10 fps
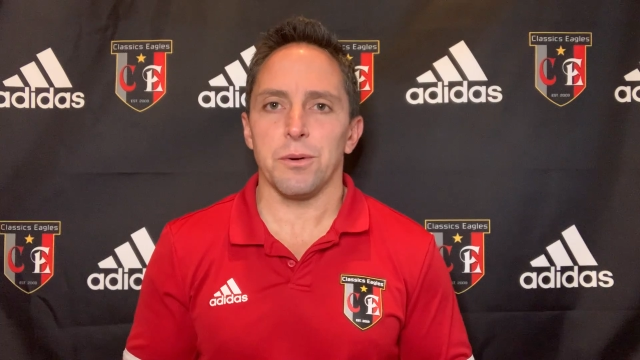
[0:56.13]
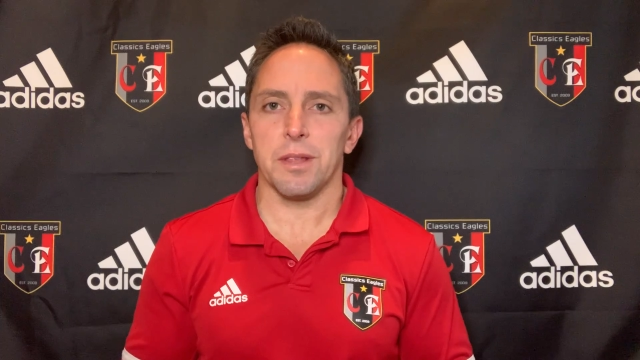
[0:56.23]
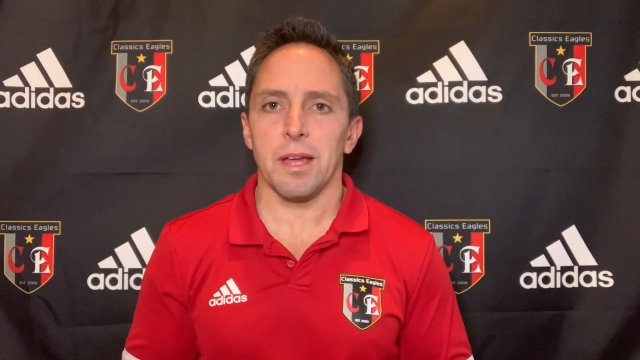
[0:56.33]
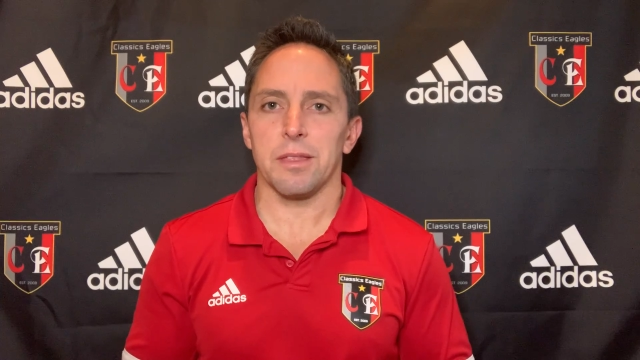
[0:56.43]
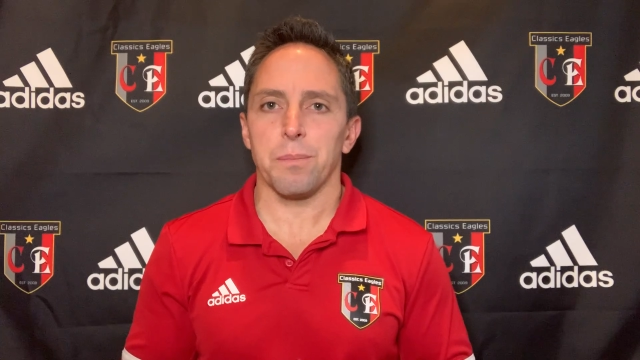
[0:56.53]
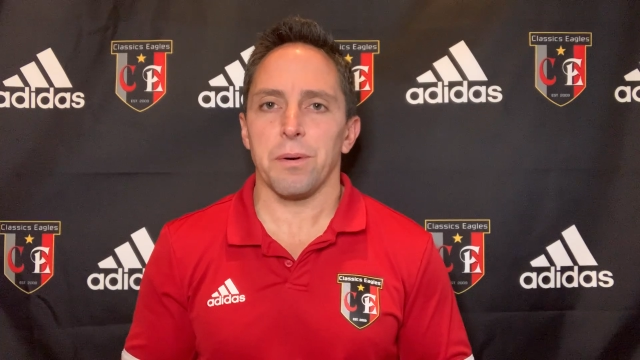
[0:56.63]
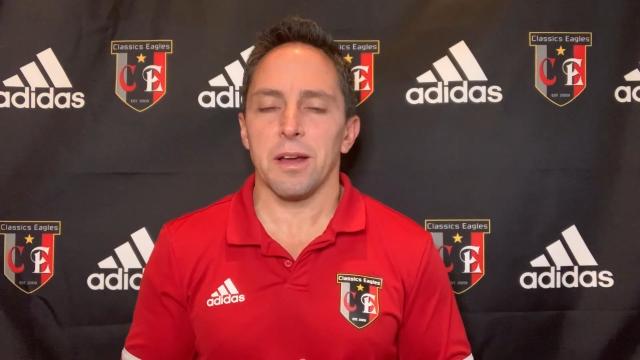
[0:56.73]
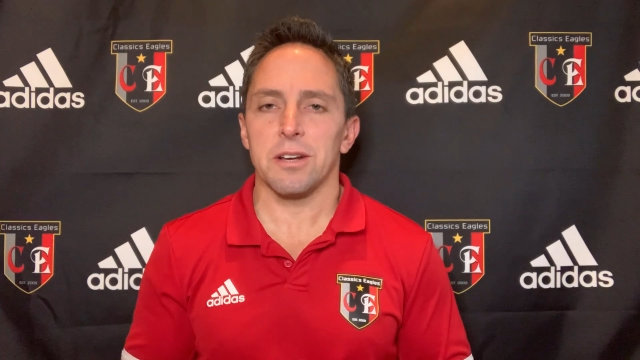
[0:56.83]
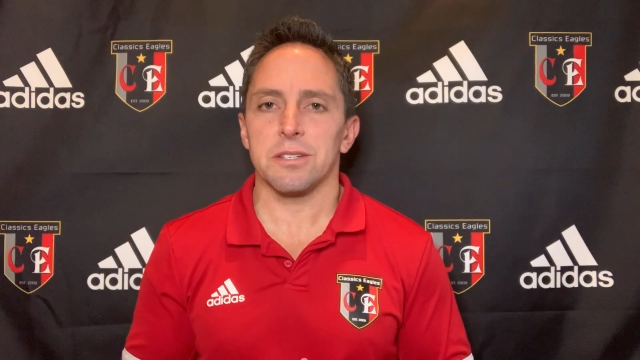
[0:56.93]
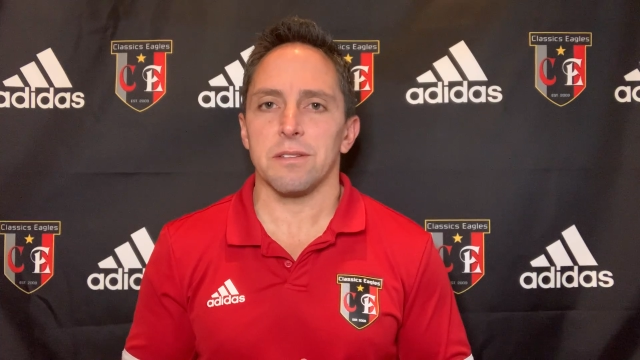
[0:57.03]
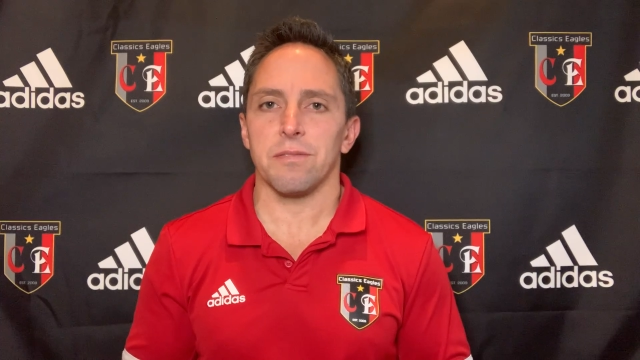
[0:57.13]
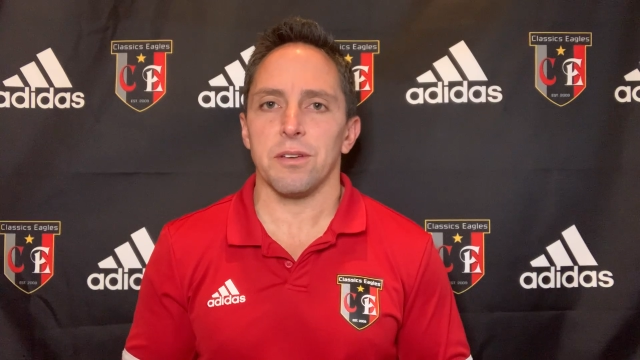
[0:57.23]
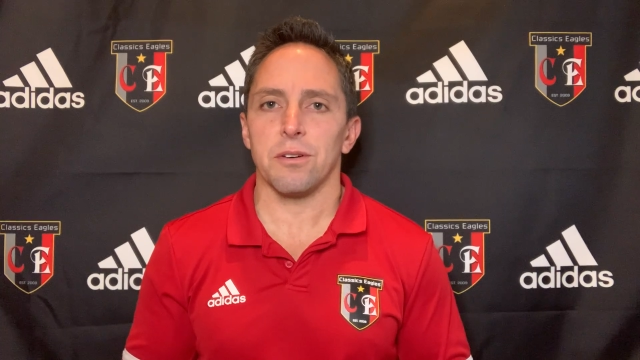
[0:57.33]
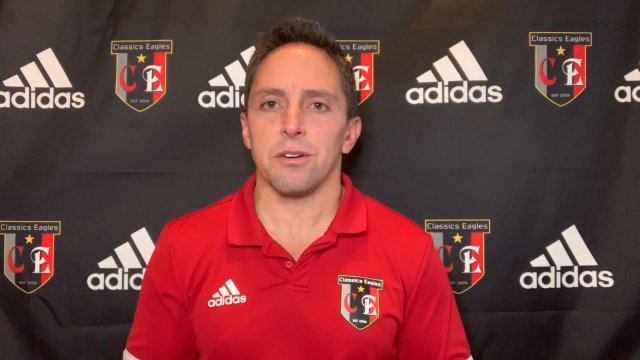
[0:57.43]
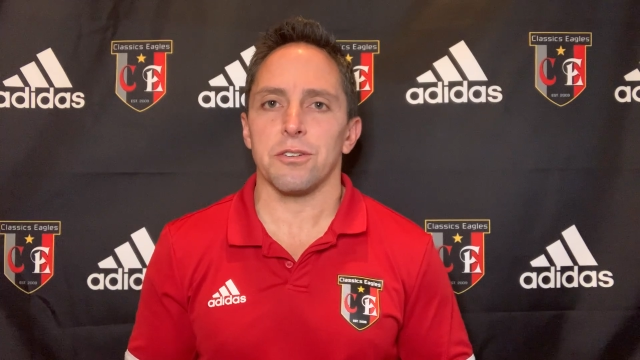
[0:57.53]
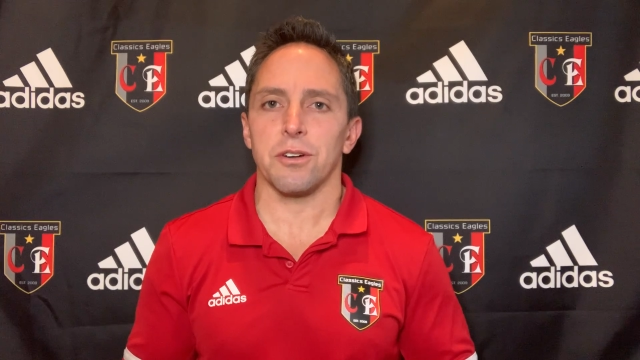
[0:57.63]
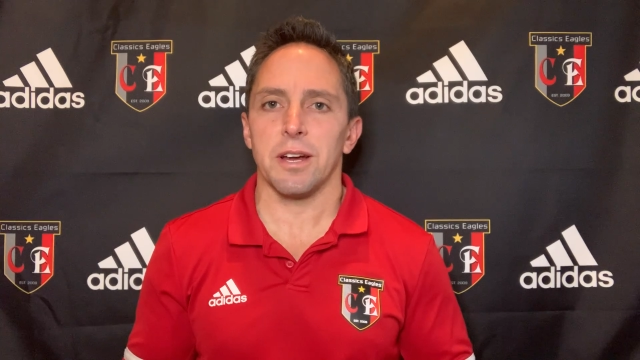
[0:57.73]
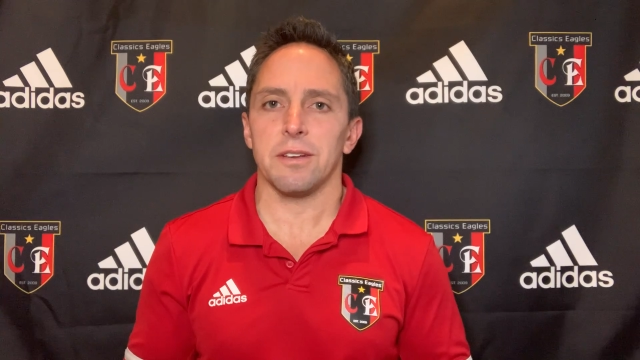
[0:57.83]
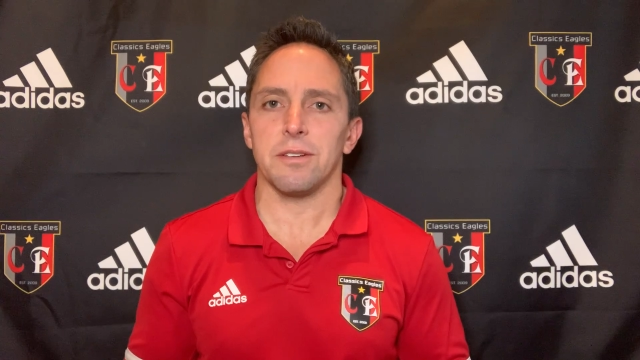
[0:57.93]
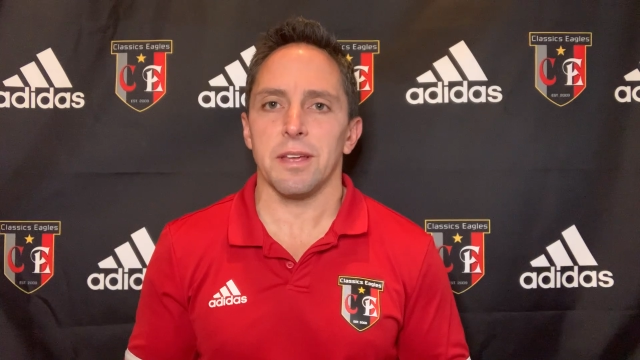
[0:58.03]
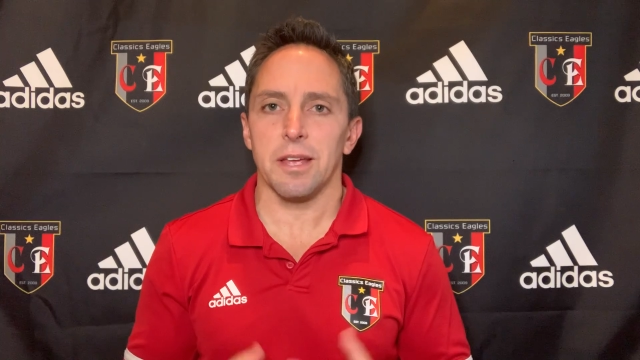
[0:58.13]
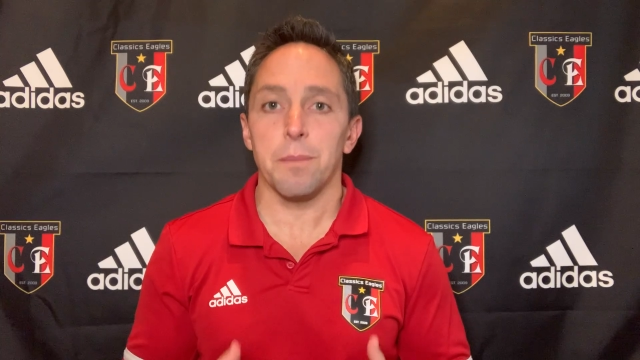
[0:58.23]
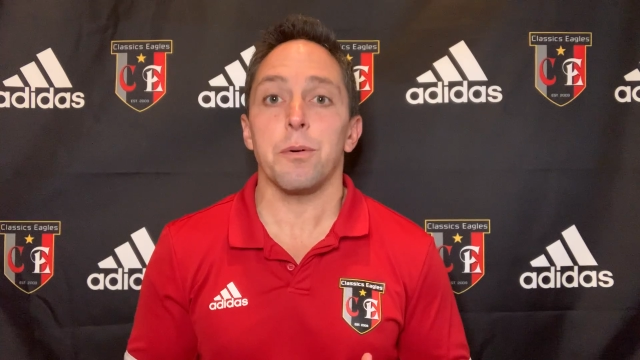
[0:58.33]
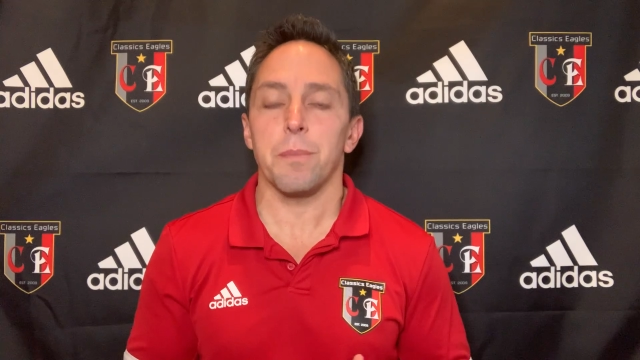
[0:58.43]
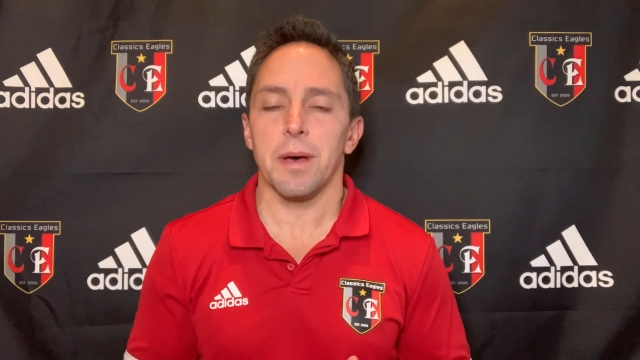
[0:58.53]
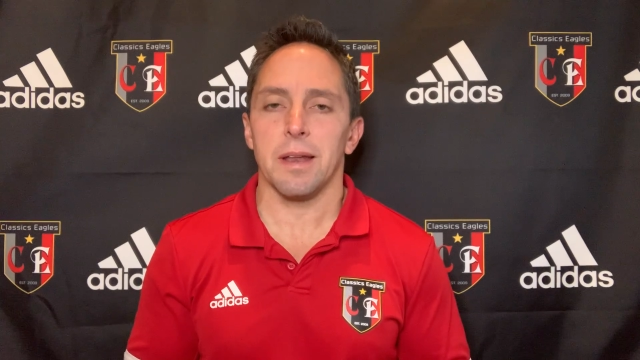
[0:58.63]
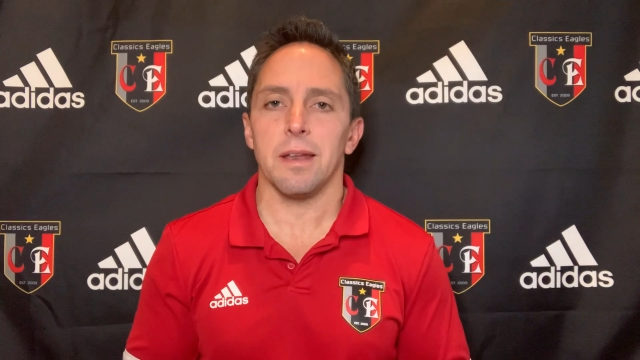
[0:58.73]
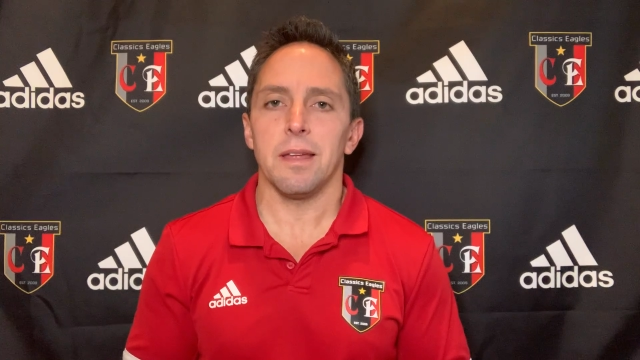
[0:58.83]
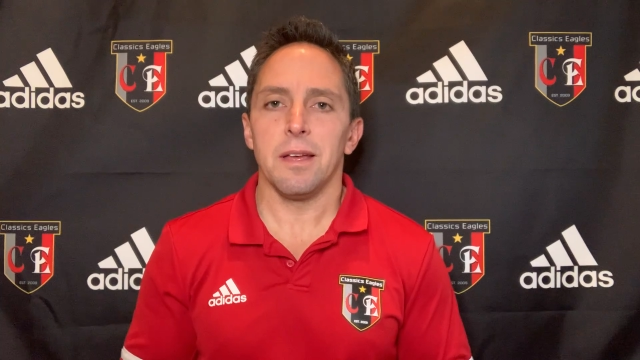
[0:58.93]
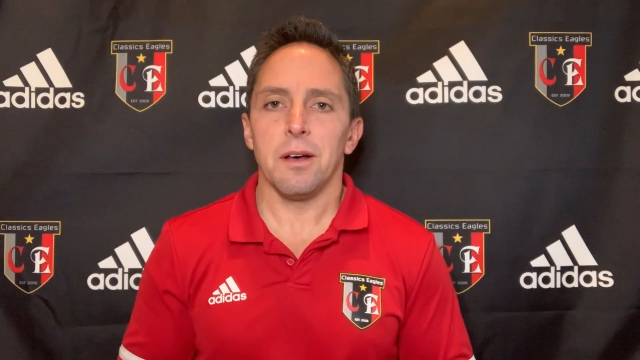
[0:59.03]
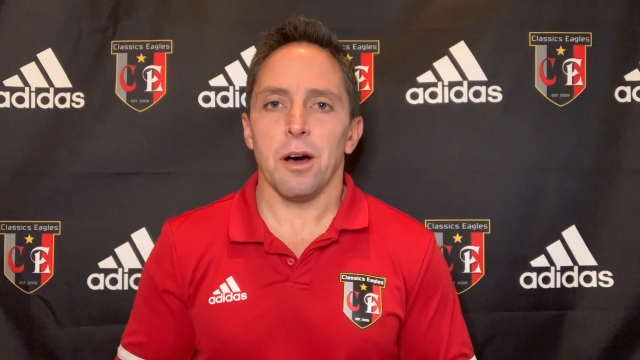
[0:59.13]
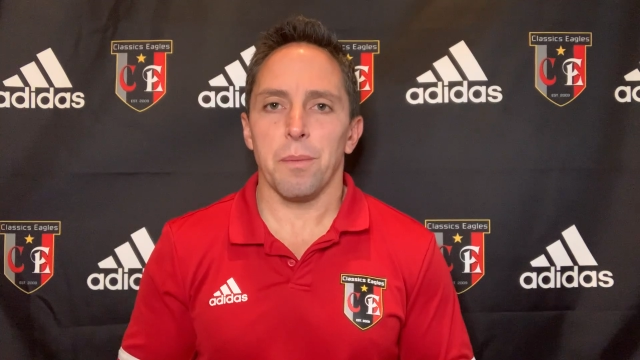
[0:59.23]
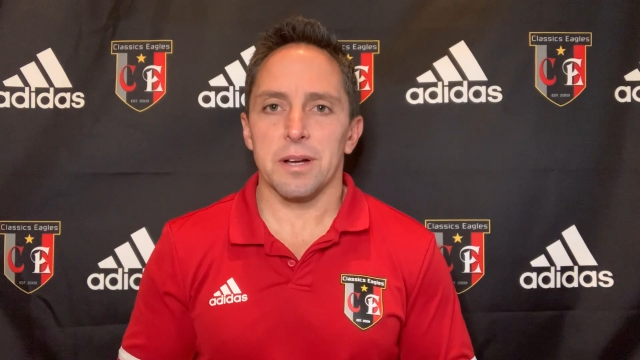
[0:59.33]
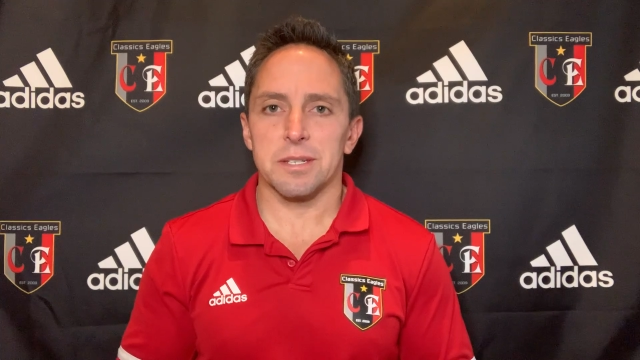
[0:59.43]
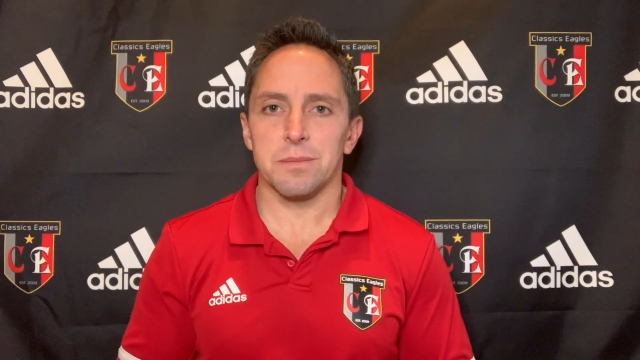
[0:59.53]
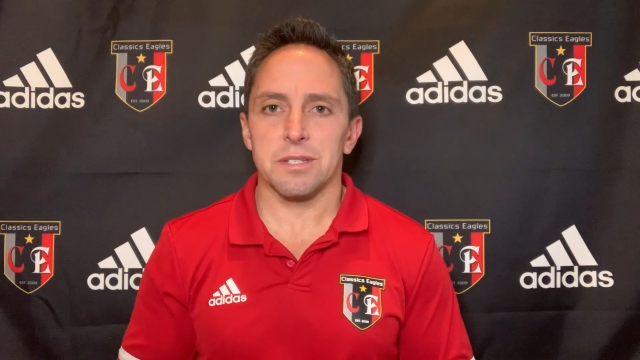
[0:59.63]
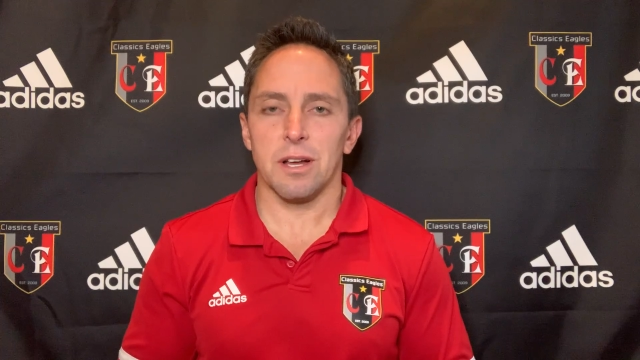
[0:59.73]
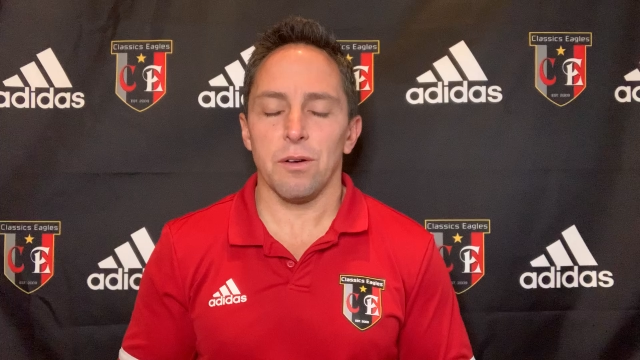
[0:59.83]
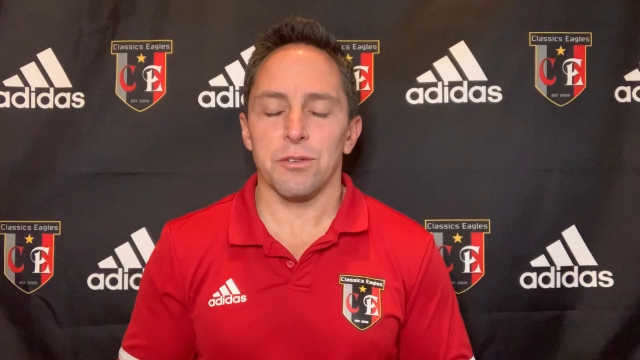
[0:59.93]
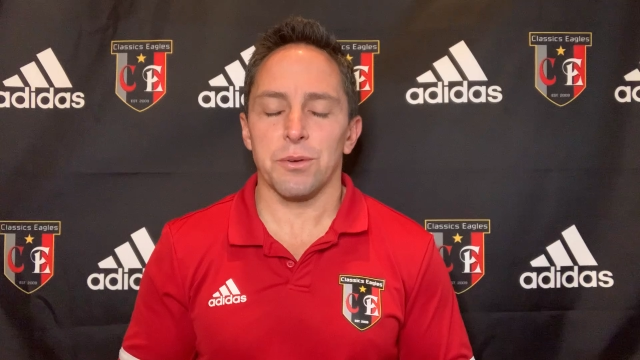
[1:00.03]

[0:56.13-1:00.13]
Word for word: and, and the players on the field are trying to implement it amongst themselves.